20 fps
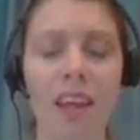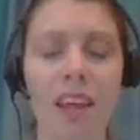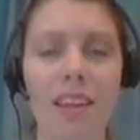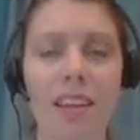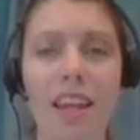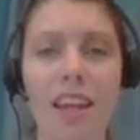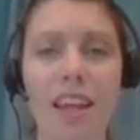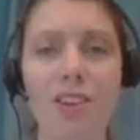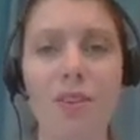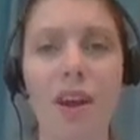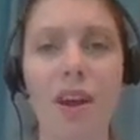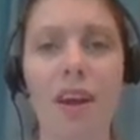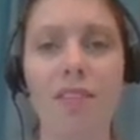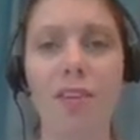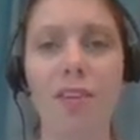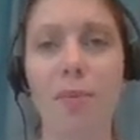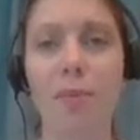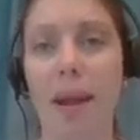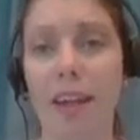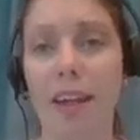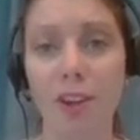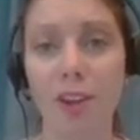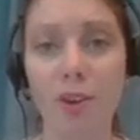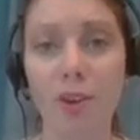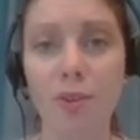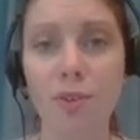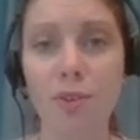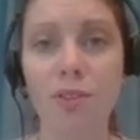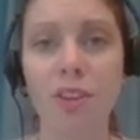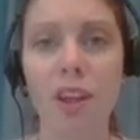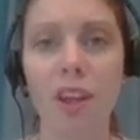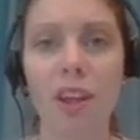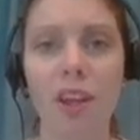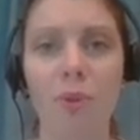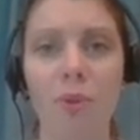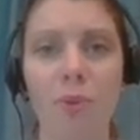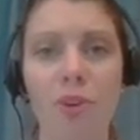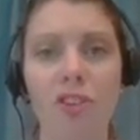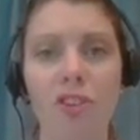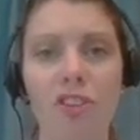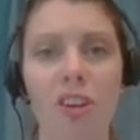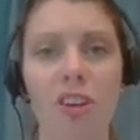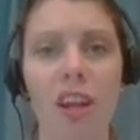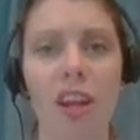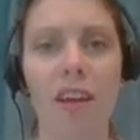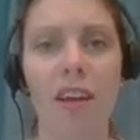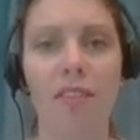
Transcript: Then you have your bad news, which could